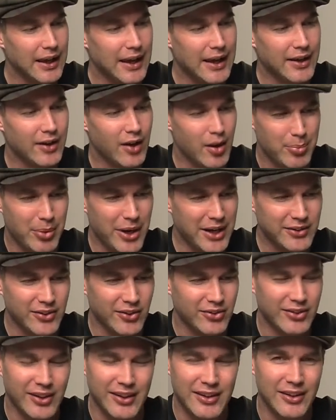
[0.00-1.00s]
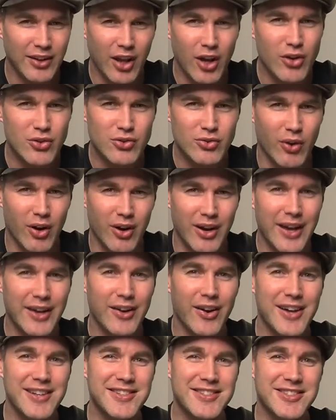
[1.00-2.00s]
And I practiced it loads wrong.
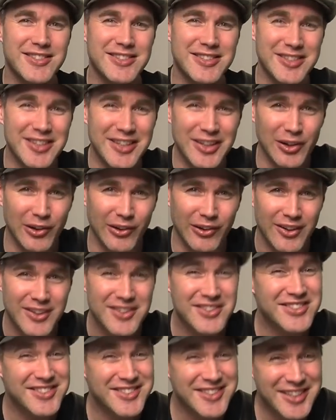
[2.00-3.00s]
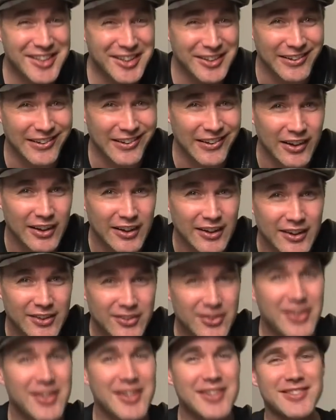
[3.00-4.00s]
And I still
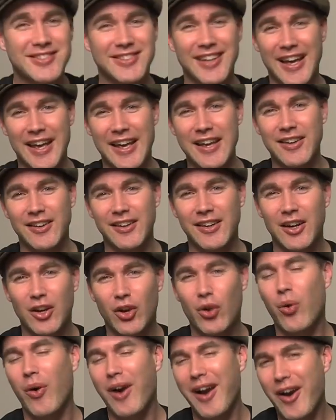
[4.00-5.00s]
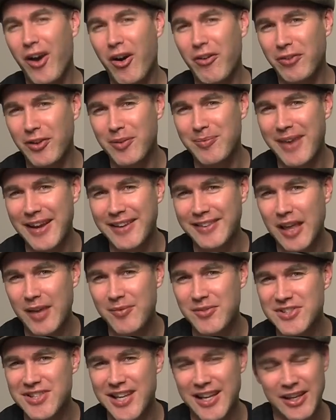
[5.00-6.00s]
to this day, quite often make
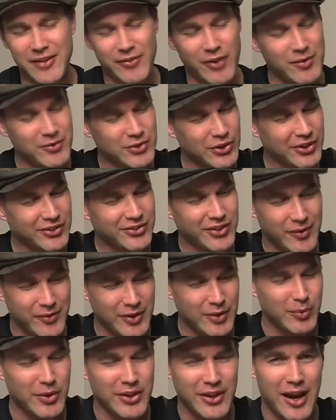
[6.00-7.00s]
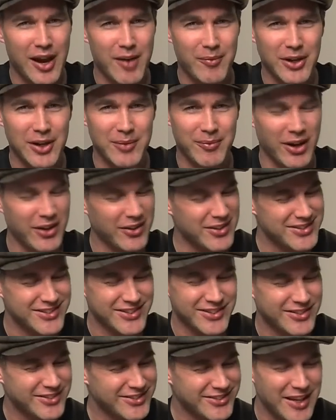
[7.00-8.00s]
that mistake. If I'm doing something with a harmonic minor, it's
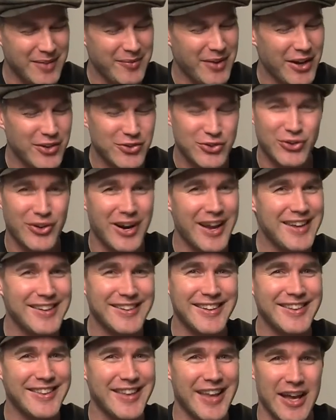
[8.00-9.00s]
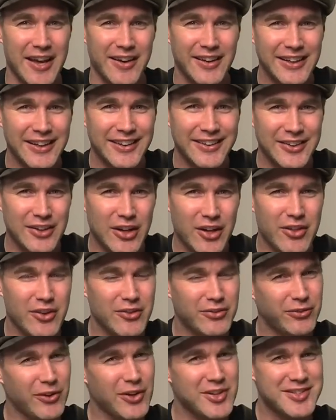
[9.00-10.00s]
somehow trained in there. You know,
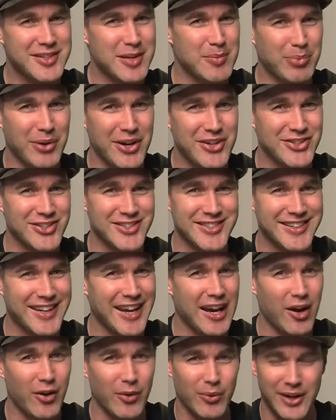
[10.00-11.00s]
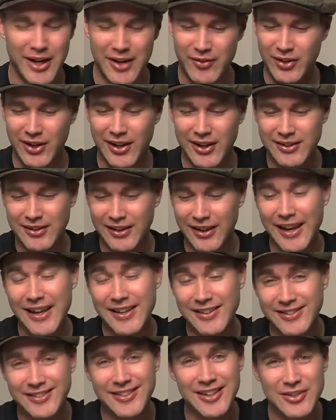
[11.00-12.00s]
those first impressions count or whatever. And
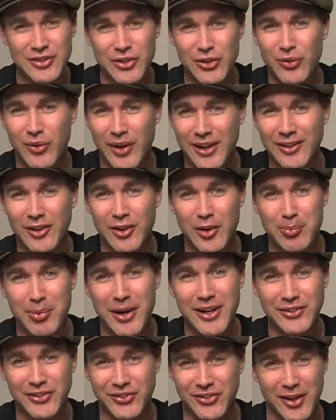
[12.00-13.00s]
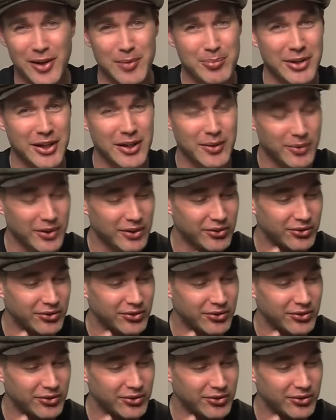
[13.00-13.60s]
I did do quite a lot of practice on it, but